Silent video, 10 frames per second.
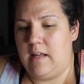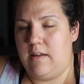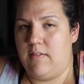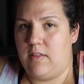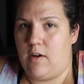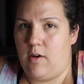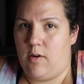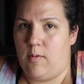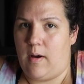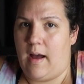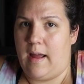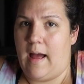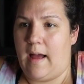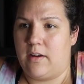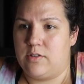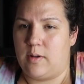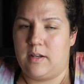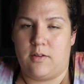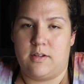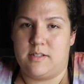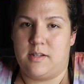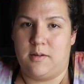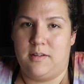even though I actually, I know this